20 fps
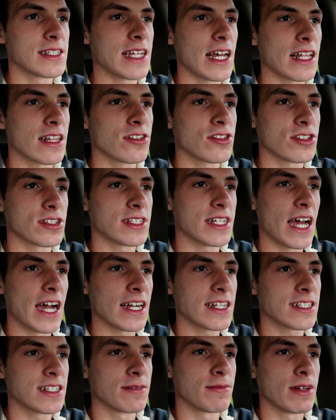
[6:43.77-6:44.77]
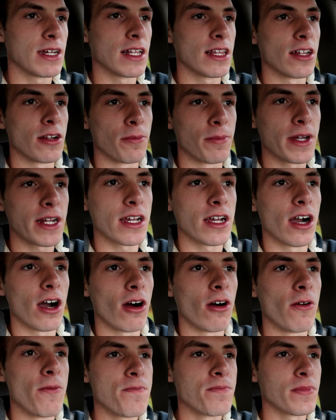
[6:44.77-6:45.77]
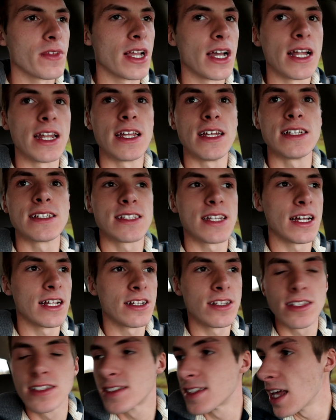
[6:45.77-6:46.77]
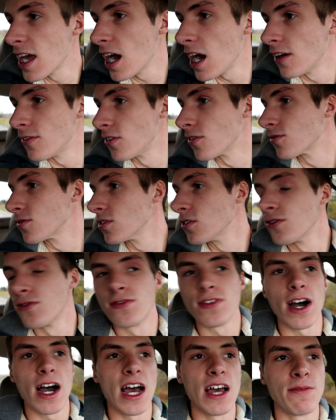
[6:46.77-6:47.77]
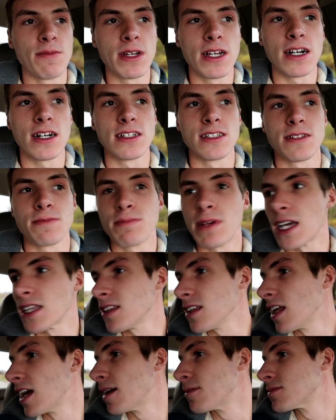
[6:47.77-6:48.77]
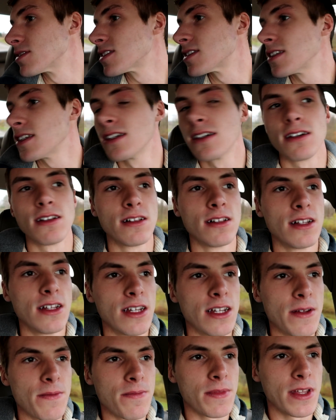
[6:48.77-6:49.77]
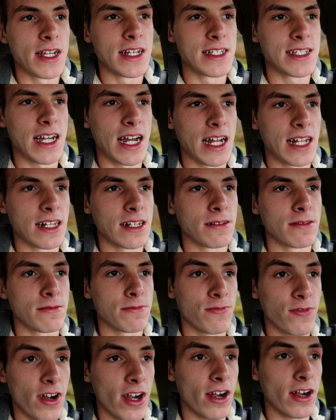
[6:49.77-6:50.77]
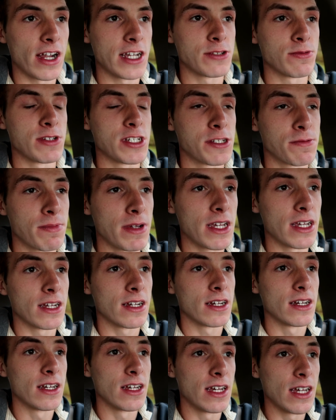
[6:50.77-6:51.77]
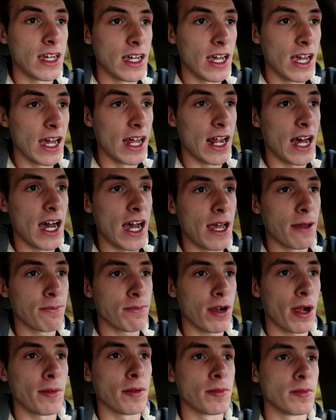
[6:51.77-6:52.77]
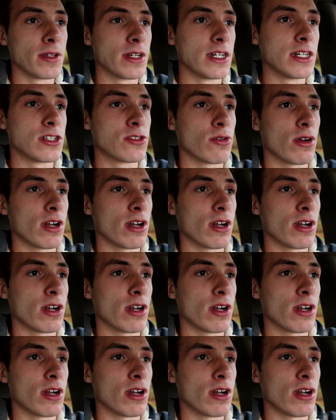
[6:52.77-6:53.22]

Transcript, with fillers: Seth just texted me a little bit ago and he said stay off of Route 5 because Bethlehem Steel is on fire as we speak. And I'm probably